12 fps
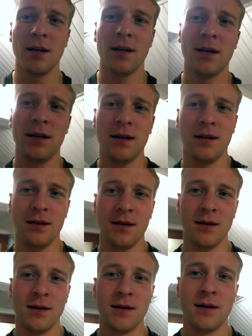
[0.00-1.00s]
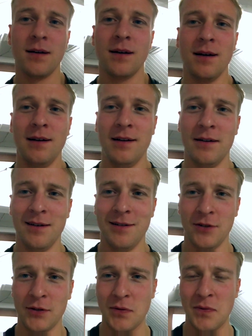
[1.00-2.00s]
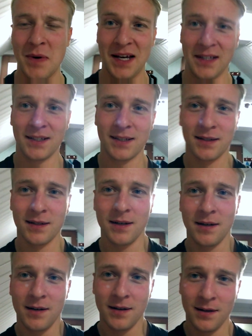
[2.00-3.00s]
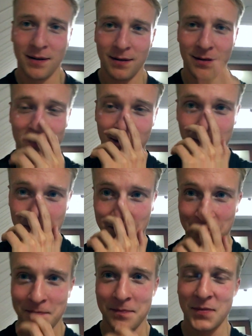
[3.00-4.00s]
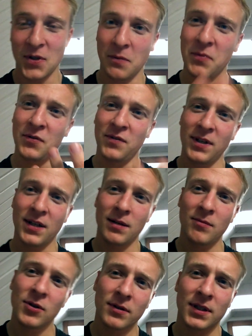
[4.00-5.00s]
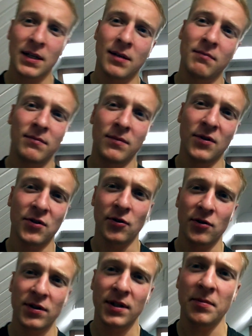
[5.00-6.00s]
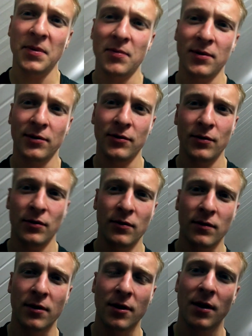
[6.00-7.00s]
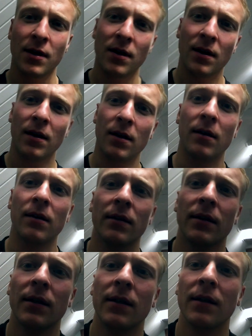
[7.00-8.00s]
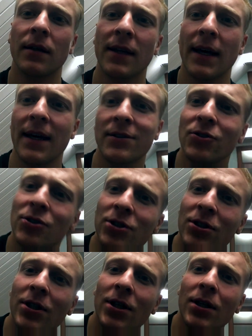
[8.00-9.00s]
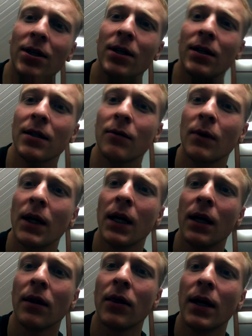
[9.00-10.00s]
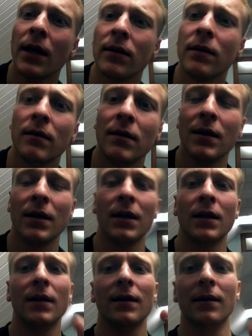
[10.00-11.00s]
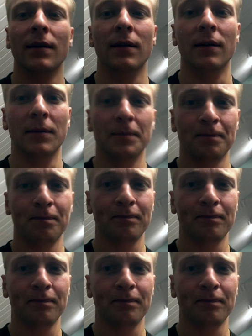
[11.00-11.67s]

in in a lot of ways. So I've been reading about some research that people do on the energy and the way that um,